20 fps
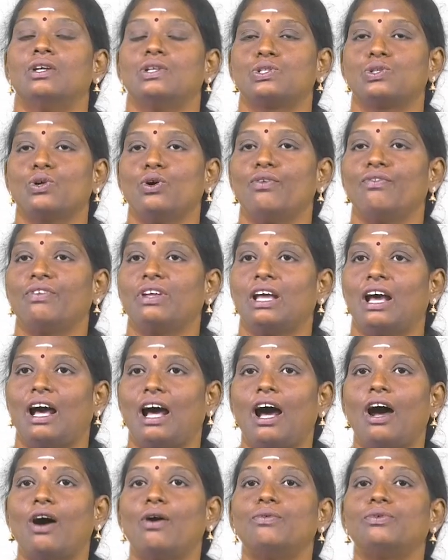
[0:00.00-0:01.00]
So we
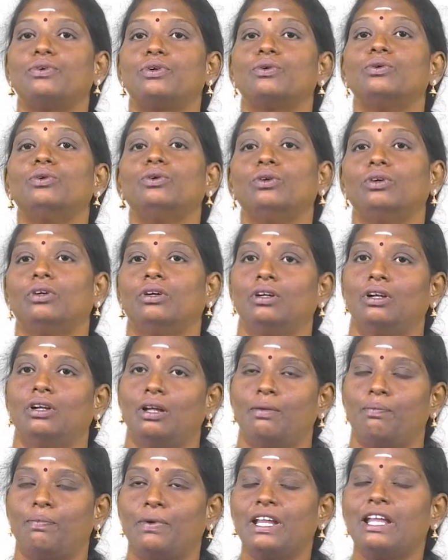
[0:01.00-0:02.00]
have to
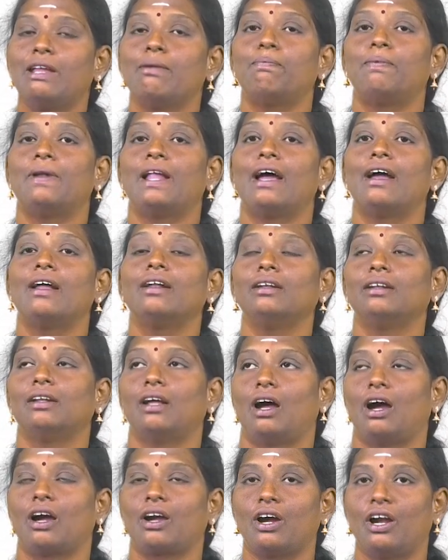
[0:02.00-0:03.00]
pre-plan
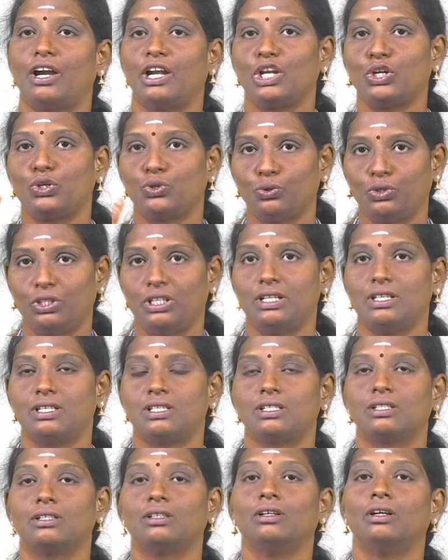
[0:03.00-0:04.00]
according to
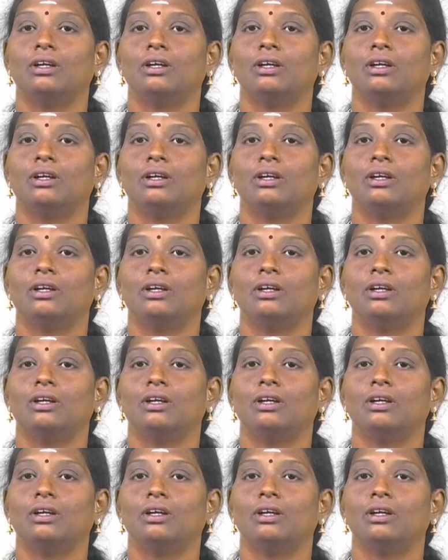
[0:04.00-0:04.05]
this.